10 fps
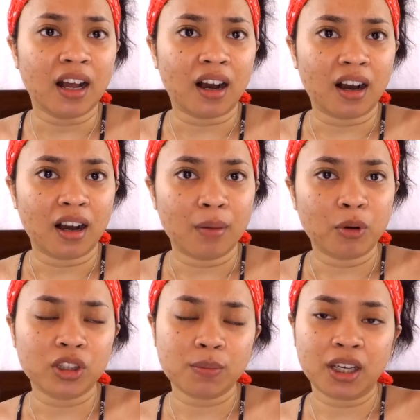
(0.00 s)

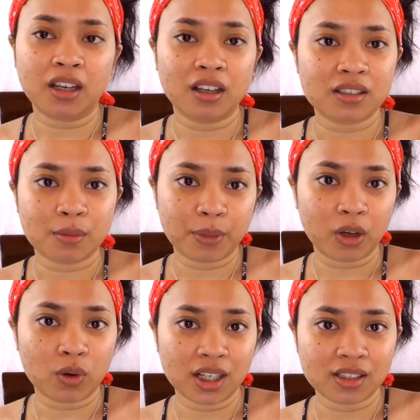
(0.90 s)
Only because the
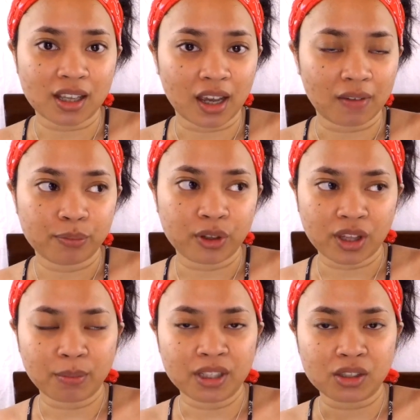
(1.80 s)
big ones I put
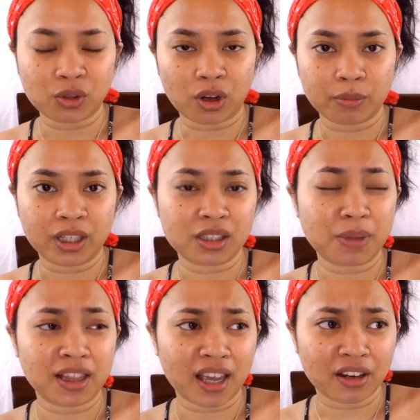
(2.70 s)
them in store because
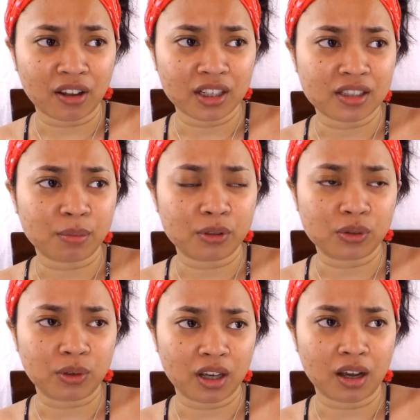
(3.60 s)
my landlord is supposed
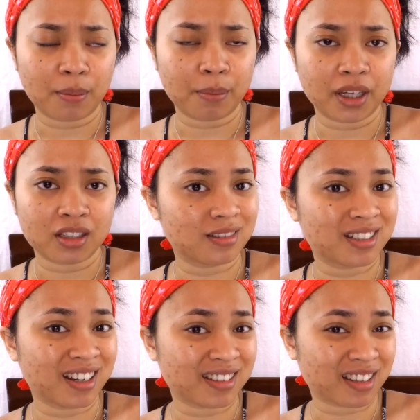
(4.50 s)
to come, but
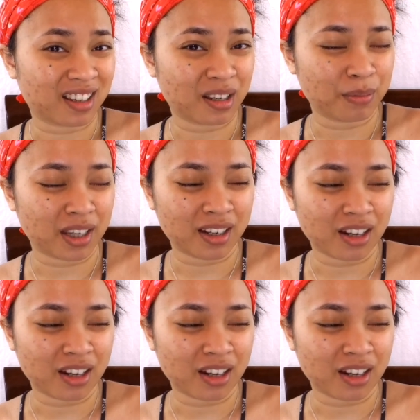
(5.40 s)
she hasn't come yet.